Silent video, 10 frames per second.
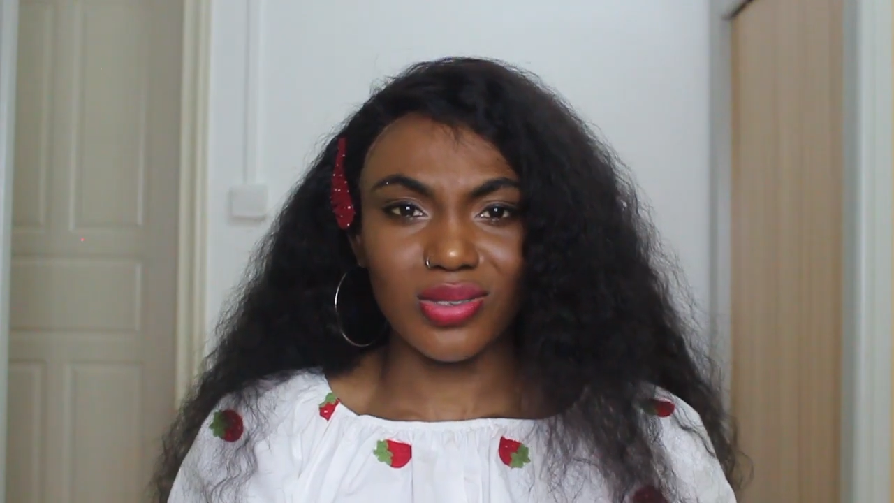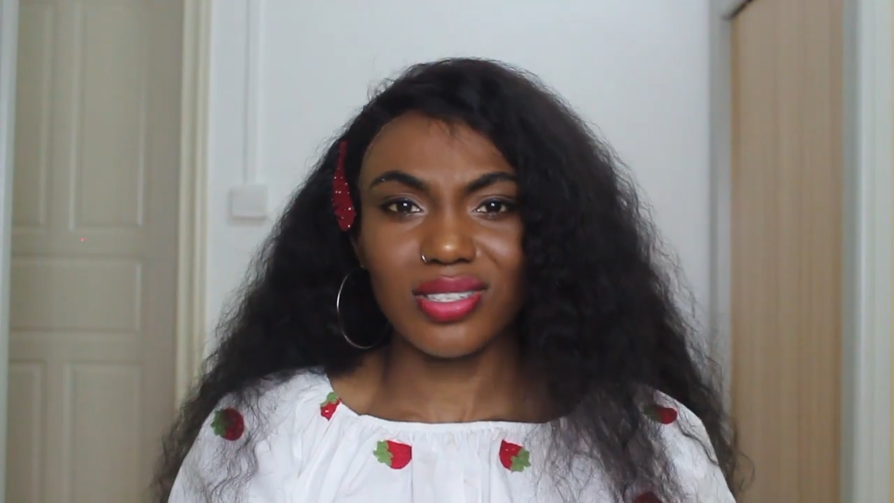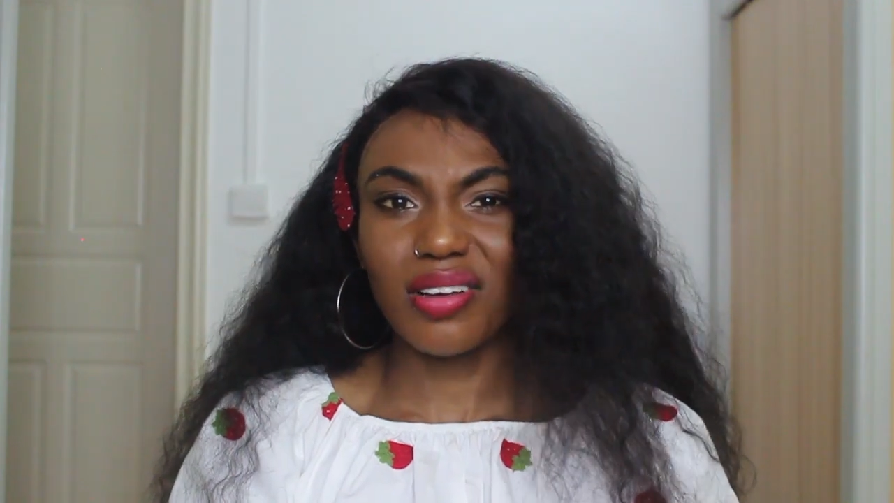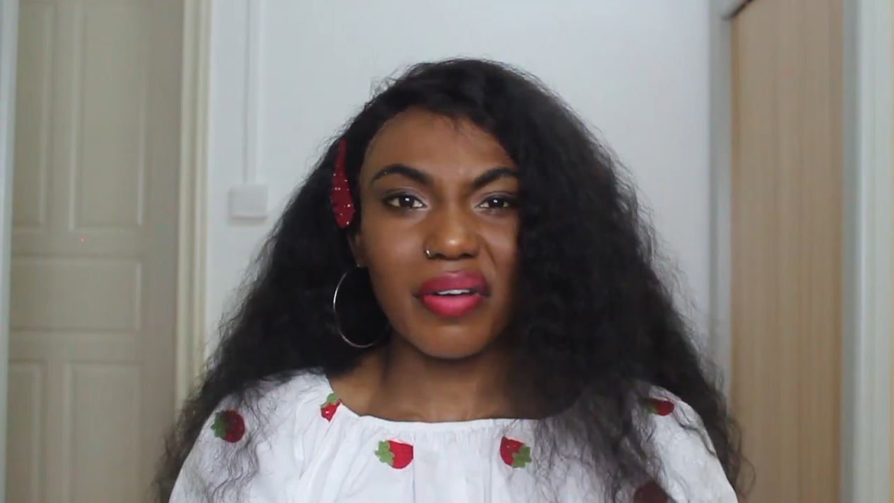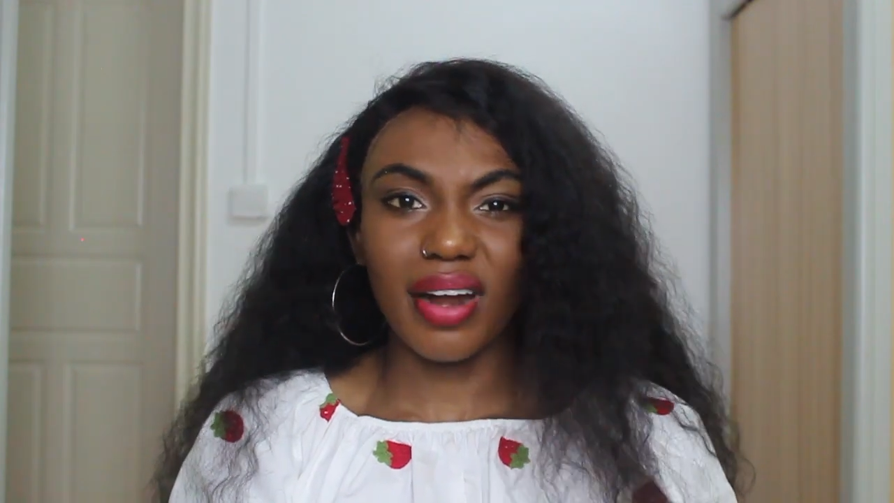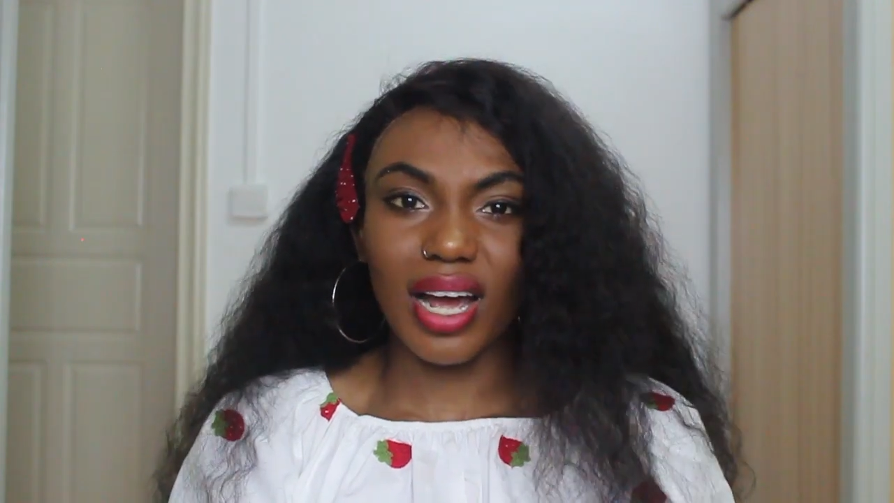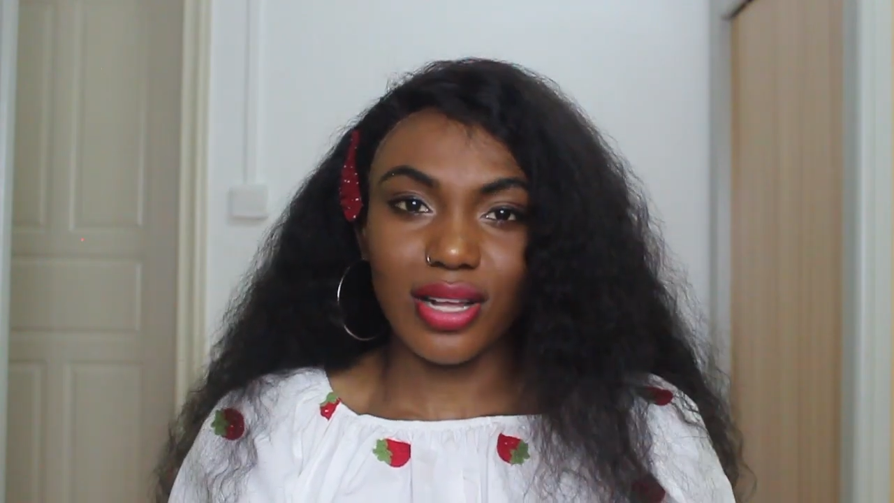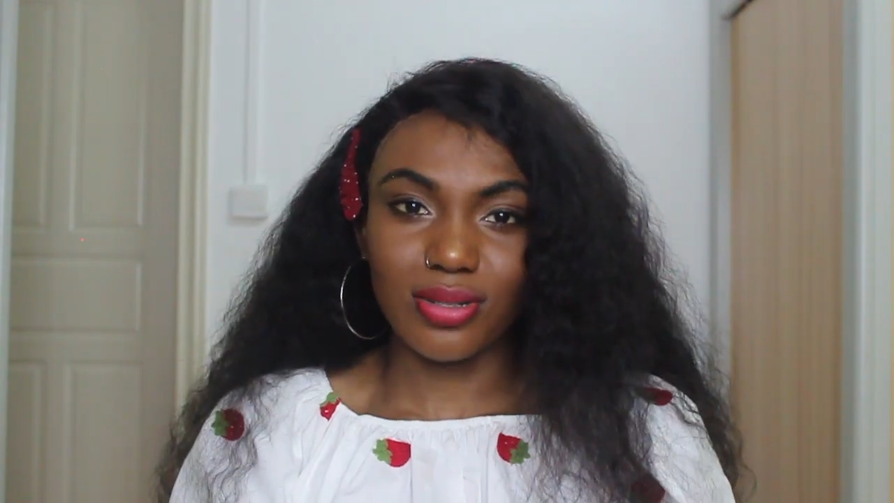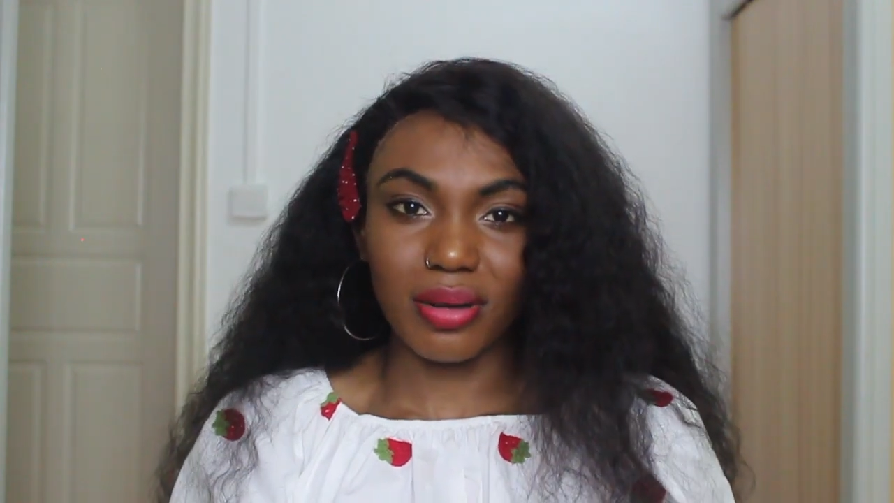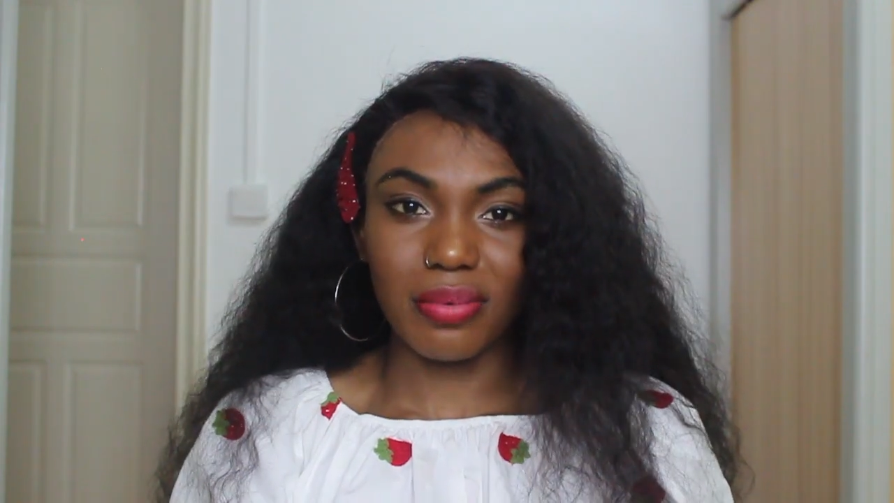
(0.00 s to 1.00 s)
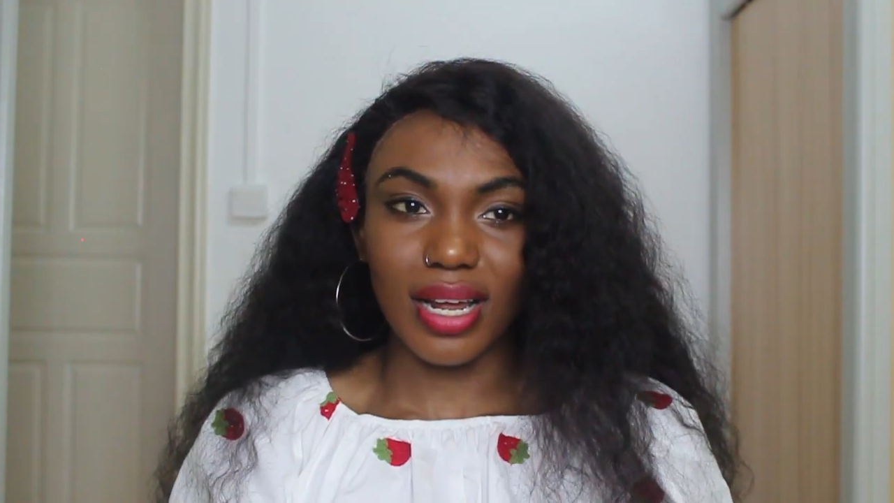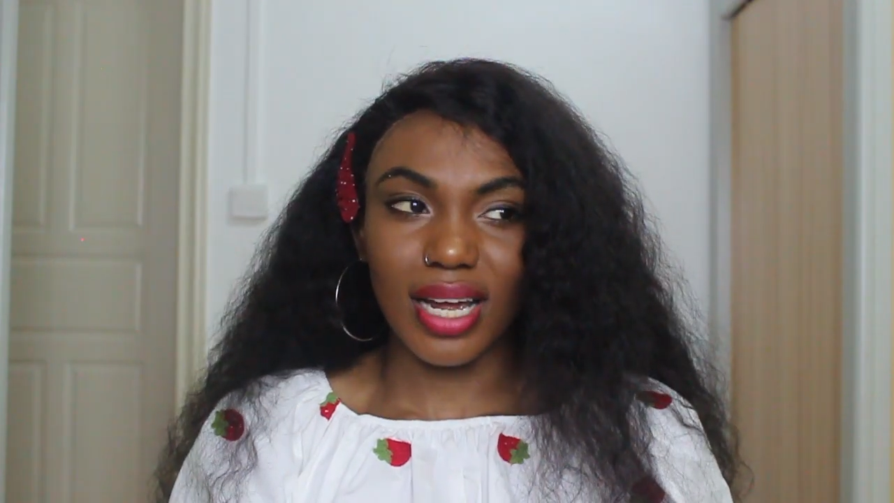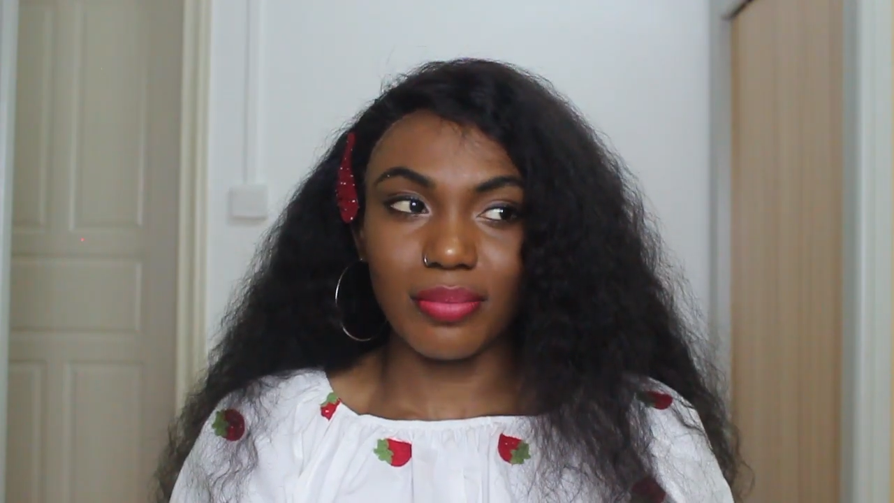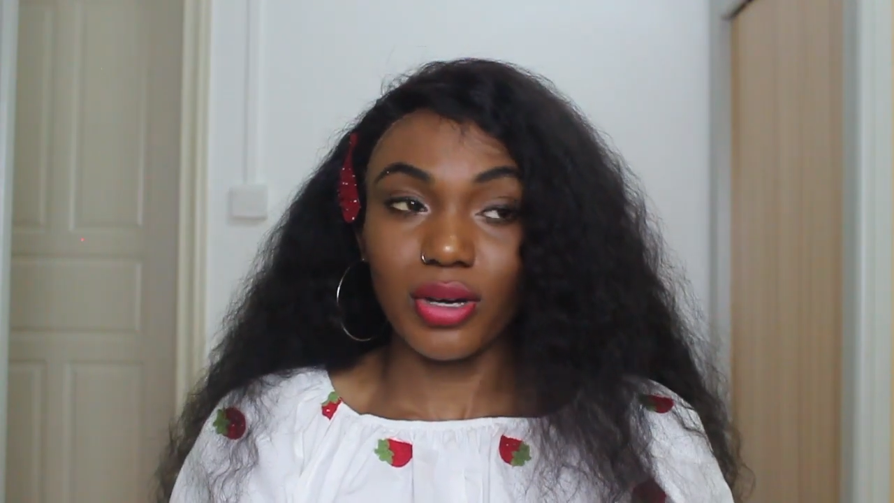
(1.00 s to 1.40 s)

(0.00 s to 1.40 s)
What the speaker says: So it's not very hard to apply